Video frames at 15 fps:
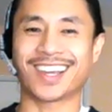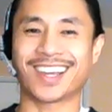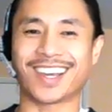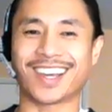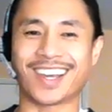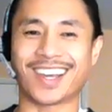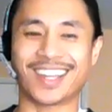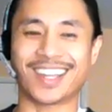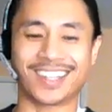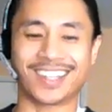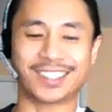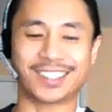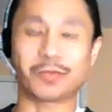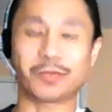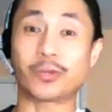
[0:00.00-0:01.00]

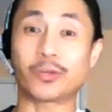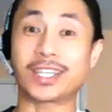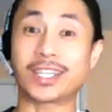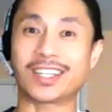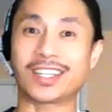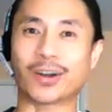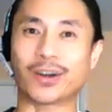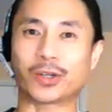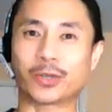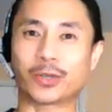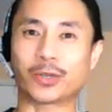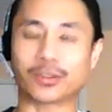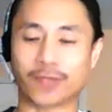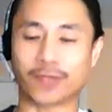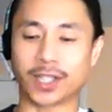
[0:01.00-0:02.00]
And we are going
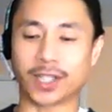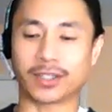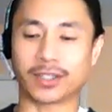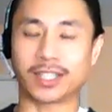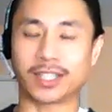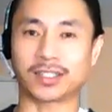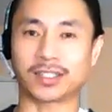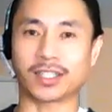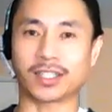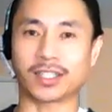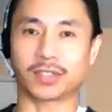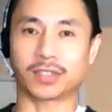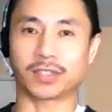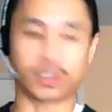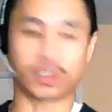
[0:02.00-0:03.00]
to follow this up,
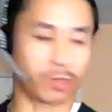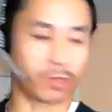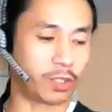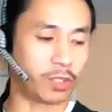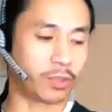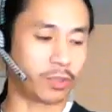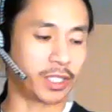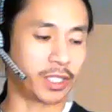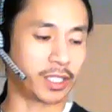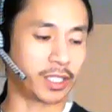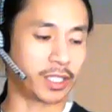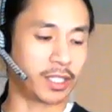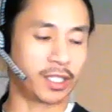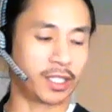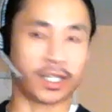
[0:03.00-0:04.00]
since we're doing
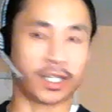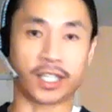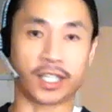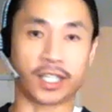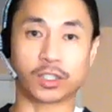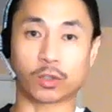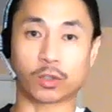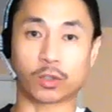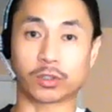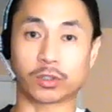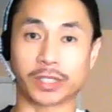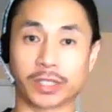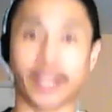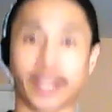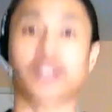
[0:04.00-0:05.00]
internal and
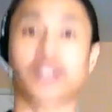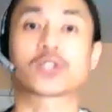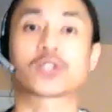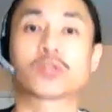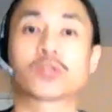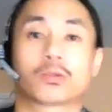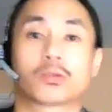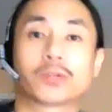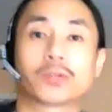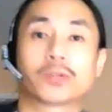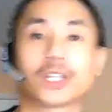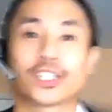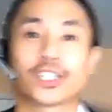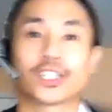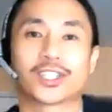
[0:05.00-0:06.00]
external
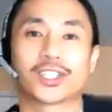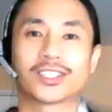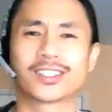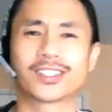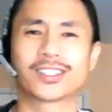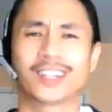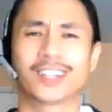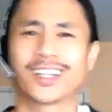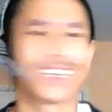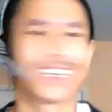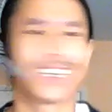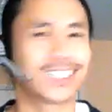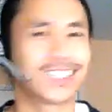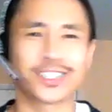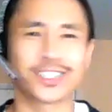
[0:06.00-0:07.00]
rotation.
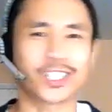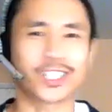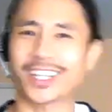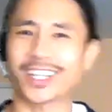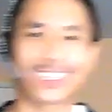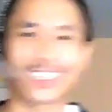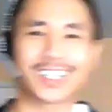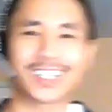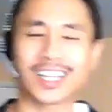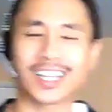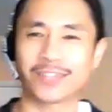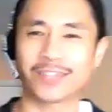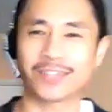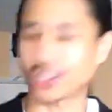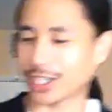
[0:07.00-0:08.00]
Little shake, gotta
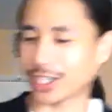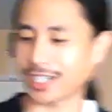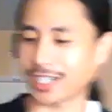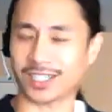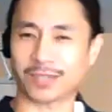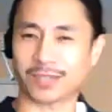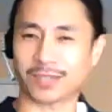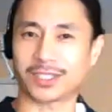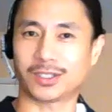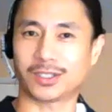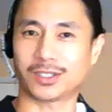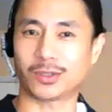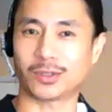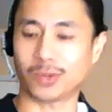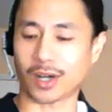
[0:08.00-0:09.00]
love the shake. We're
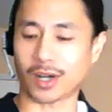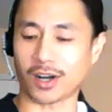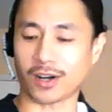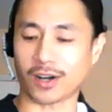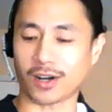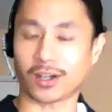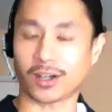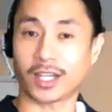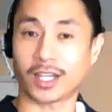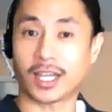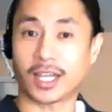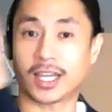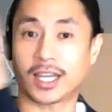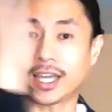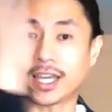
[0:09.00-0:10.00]
gonna do our
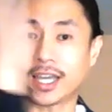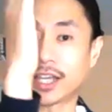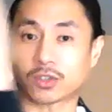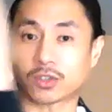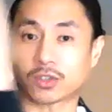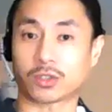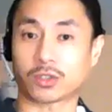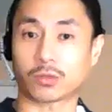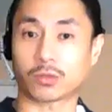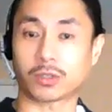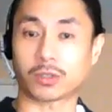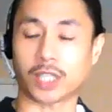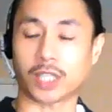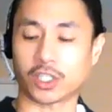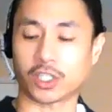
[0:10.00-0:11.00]
external
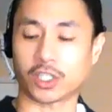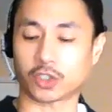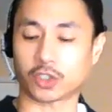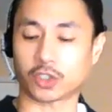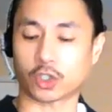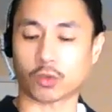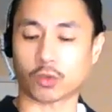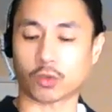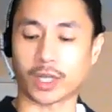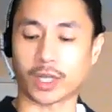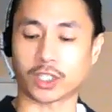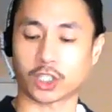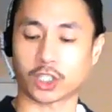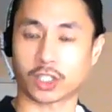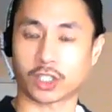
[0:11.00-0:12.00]
rotation stretch.